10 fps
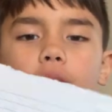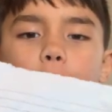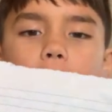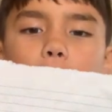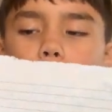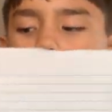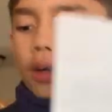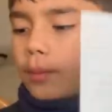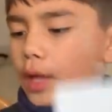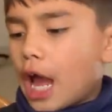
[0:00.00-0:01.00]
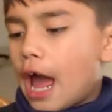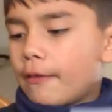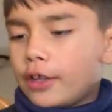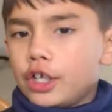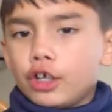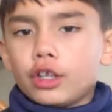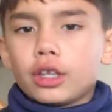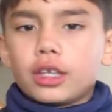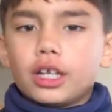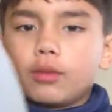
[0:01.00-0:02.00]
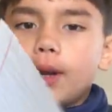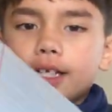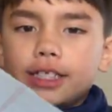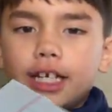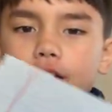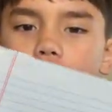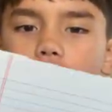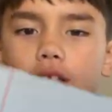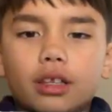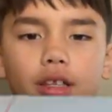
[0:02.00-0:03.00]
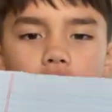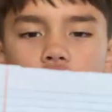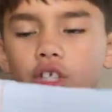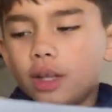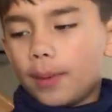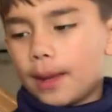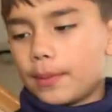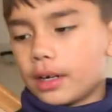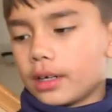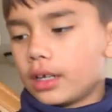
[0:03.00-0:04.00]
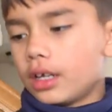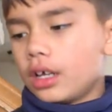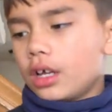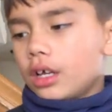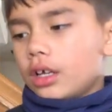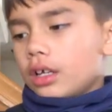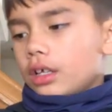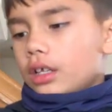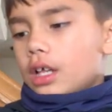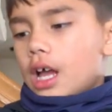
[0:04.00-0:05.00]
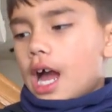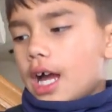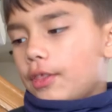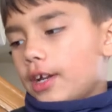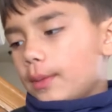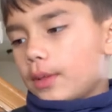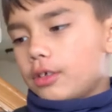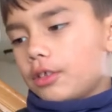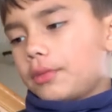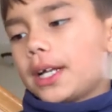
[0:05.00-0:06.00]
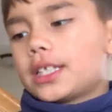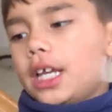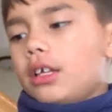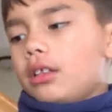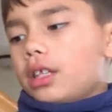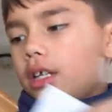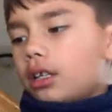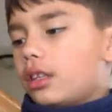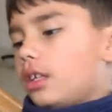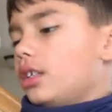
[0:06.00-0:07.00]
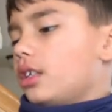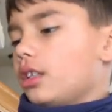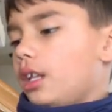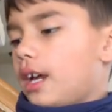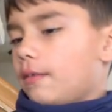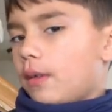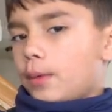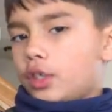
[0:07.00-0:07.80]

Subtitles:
of paper, and then you'll just need a rectangle sheet of paper. I think I'm going to do the rectangle since it doesn't have that much